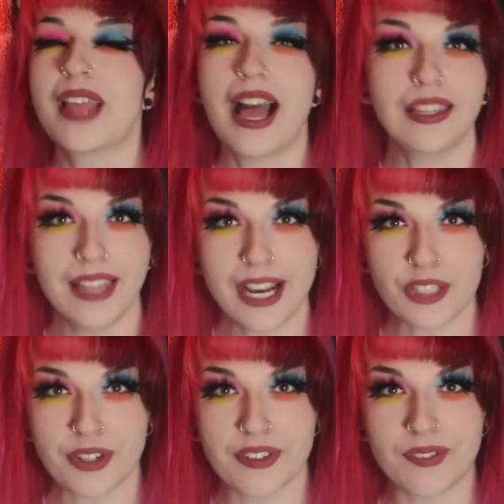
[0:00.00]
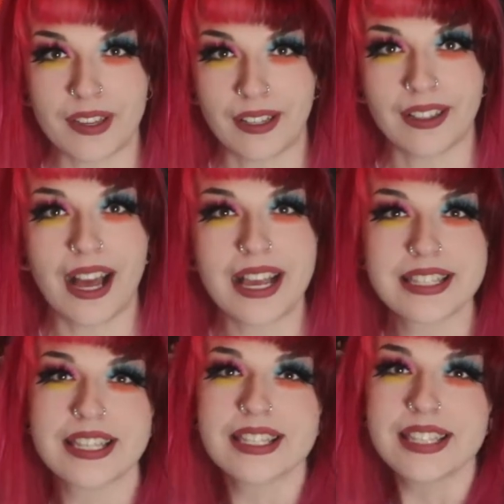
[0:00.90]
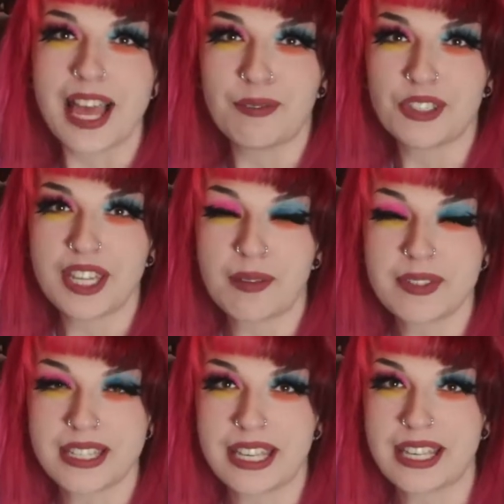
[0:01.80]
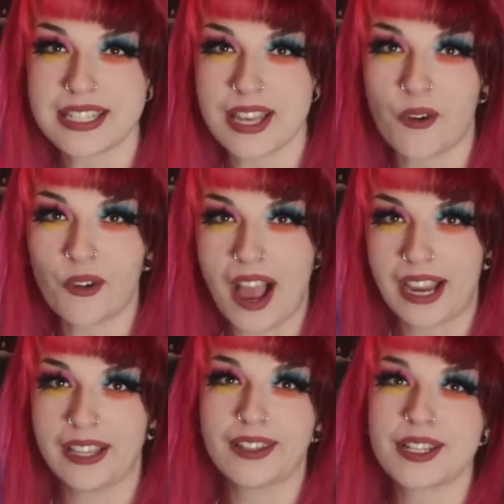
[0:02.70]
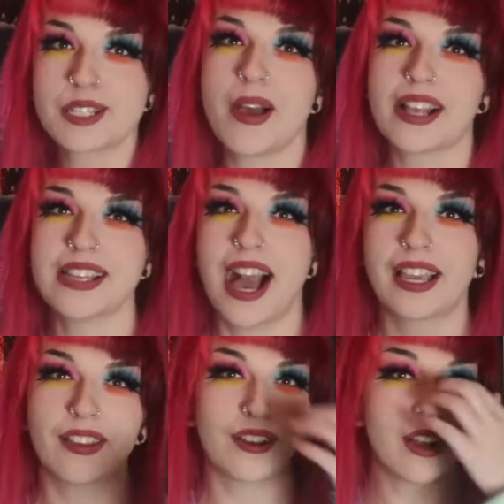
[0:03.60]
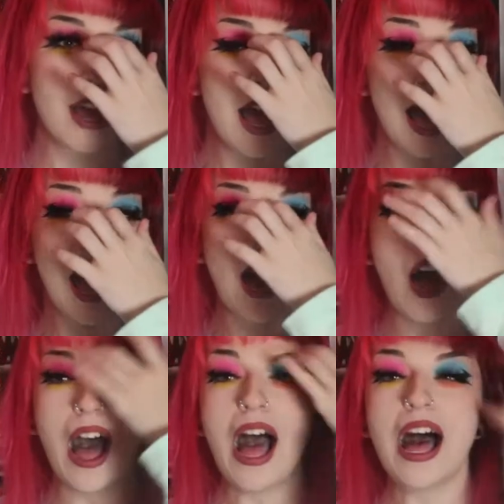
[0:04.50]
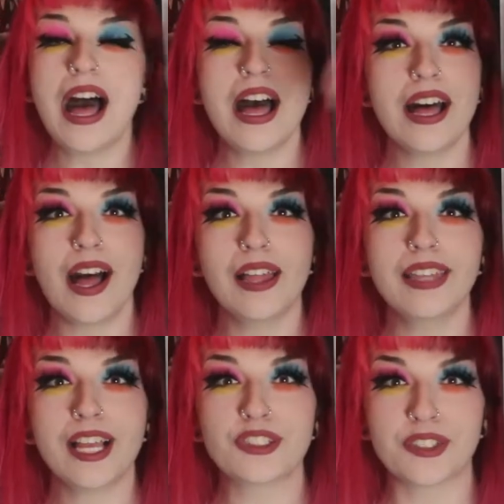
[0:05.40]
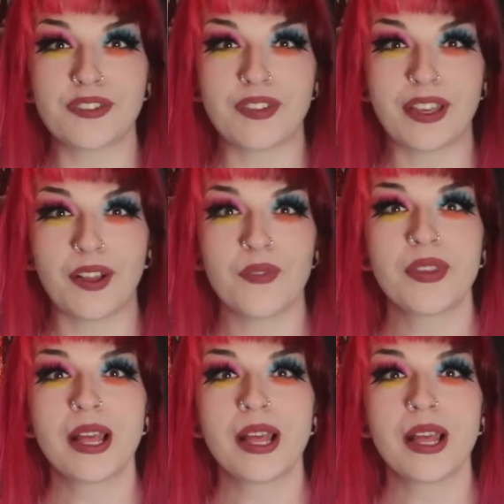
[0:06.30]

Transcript: Electric Feel, guys. This is MGMT's Oracular Spectacular. Electric Feel.